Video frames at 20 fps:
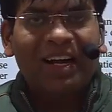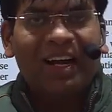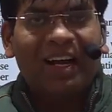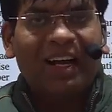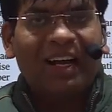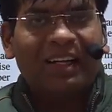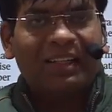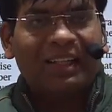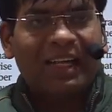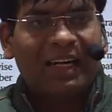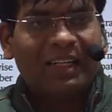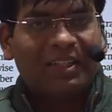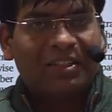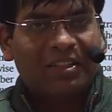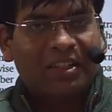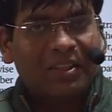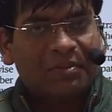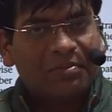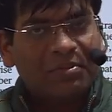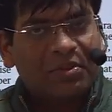that
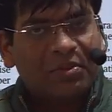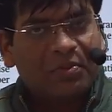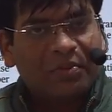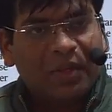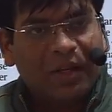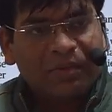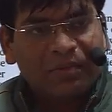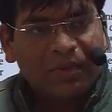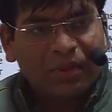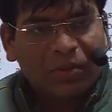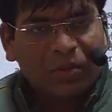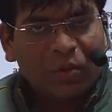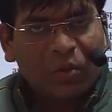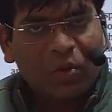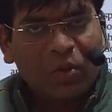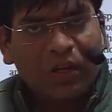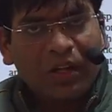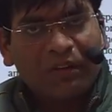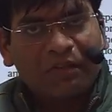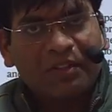comes from the
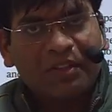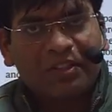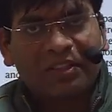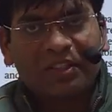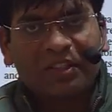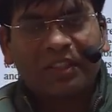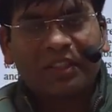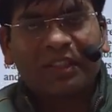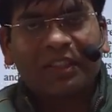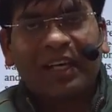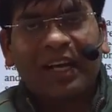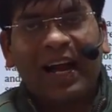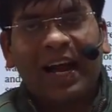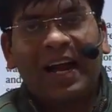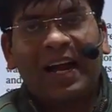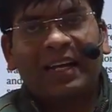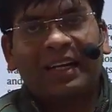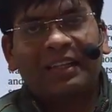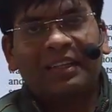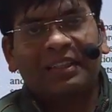core of the sun
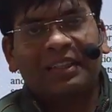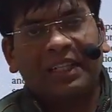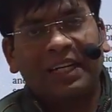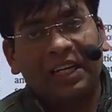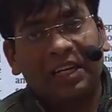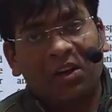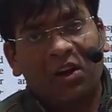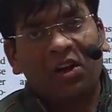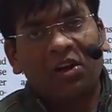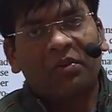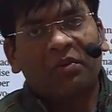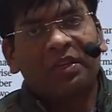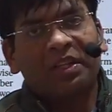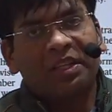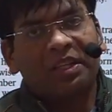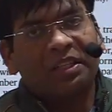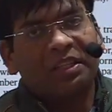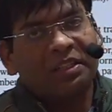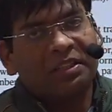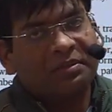and along
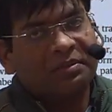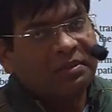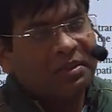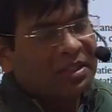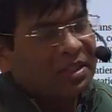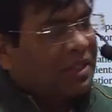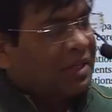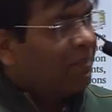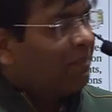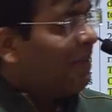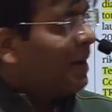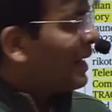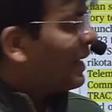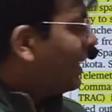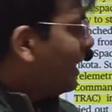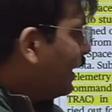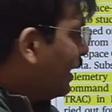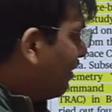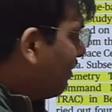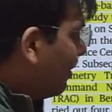with the
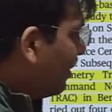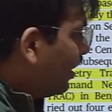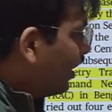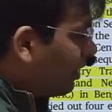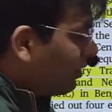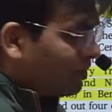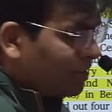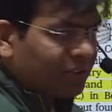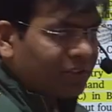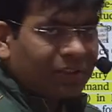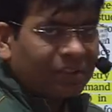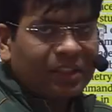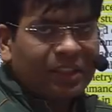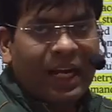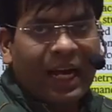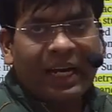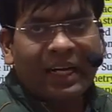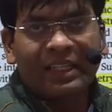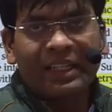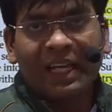magnetic field of the sun,
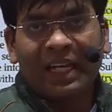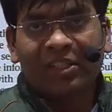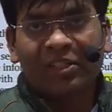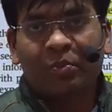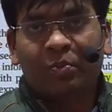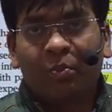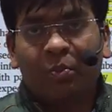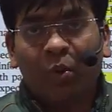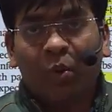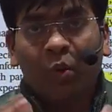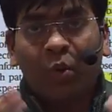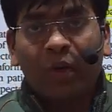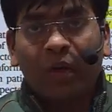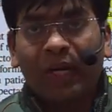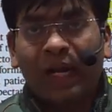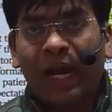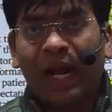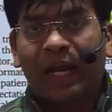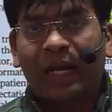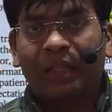and they
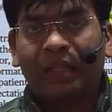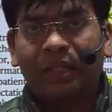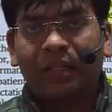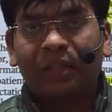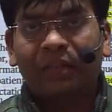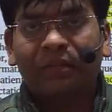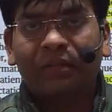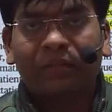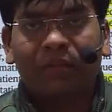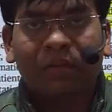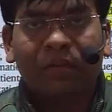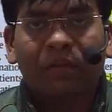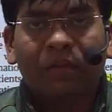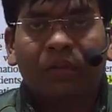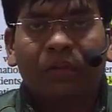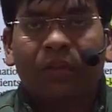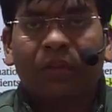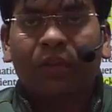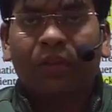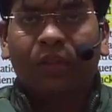explode at the
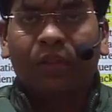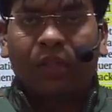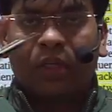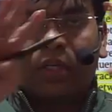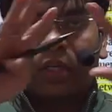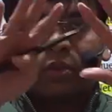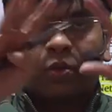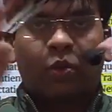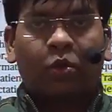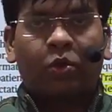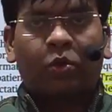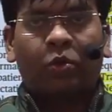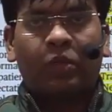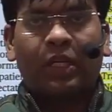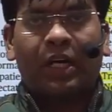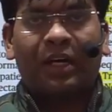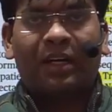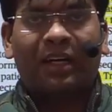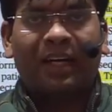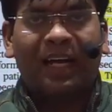
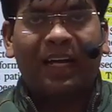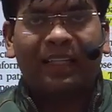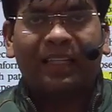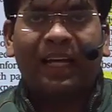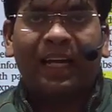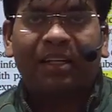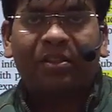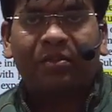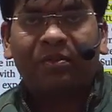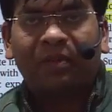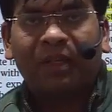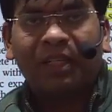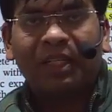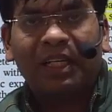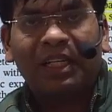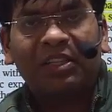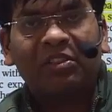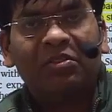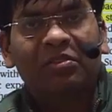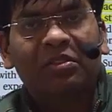corona, and that's why
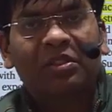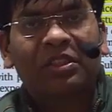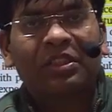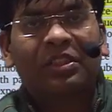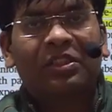energy